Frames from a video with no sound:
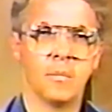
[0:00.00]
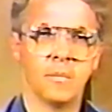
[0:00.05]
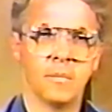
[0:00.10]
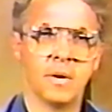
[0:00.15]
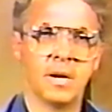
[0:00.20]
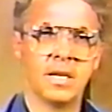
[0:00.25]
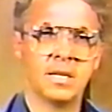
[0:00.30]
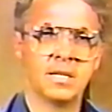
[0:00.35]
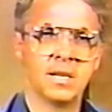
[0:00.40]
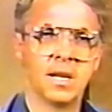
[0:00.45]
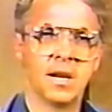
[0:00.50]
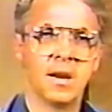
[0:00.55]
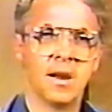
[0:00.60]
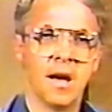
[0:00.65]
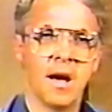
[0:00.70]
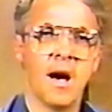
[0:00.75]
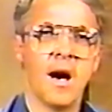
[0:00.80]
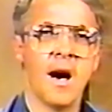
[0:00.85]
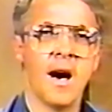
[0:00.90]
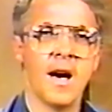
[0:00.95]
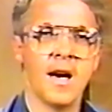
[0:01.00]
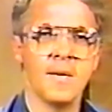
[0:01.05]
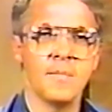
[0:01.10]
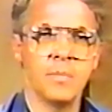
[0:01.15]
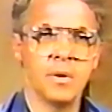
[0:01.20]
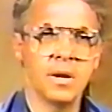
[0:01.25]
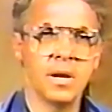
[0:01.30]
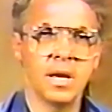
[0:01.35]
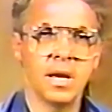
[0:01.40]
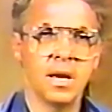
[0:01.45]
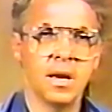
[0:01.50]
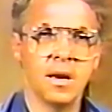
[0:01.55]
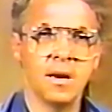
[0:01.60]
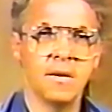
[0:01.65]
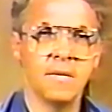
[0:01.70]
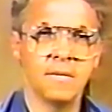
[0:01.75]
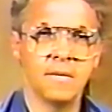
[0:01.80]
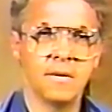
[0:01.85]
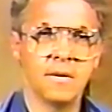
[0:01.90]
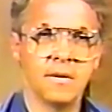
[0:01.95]
But he said, I
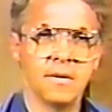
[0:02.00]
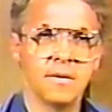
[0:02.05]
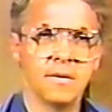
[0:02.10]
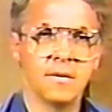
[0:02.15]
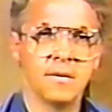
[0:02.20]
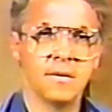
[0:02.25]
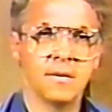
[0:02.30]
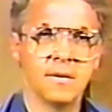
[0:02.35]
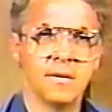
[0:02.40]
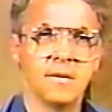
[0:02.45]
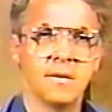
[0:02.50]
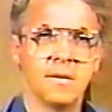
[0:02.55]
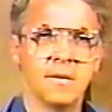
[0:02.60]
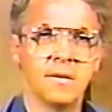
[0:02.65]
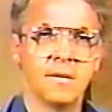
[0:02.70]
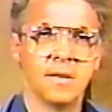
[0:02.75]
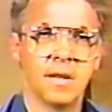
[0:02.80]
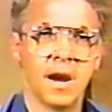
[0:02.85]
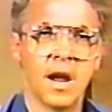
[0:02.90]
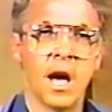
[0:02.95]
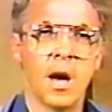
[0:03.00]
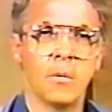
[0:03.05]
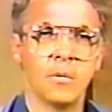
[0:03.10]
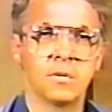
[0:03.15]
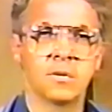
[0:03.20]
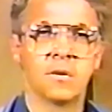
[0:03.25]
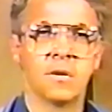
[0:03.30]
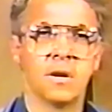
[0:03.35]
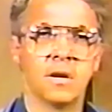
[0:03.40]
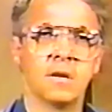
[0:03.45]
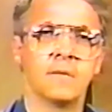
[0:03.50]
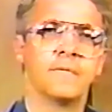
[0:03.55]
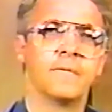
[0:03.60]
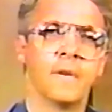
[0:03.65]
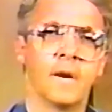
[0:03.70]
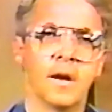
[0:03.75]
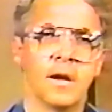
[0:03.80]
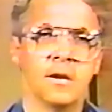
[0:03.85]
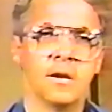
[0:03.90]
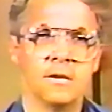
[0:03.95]
believed that I was going to
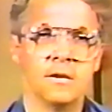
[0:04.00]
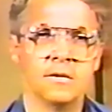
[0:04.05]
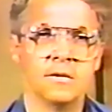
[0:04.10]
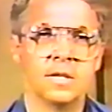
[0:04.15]
find you